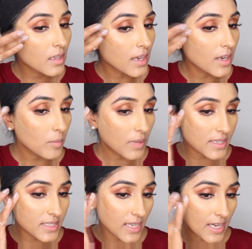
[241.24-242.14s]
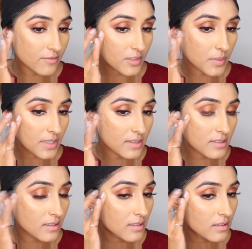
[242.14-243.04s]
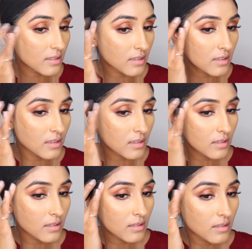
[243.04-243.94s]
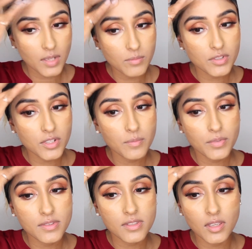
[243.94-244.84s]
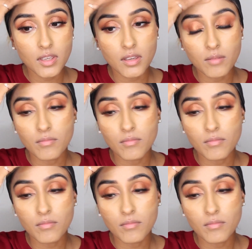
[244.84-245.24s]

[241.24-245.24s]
and I'll blend it afterwards. I'm just going to put some on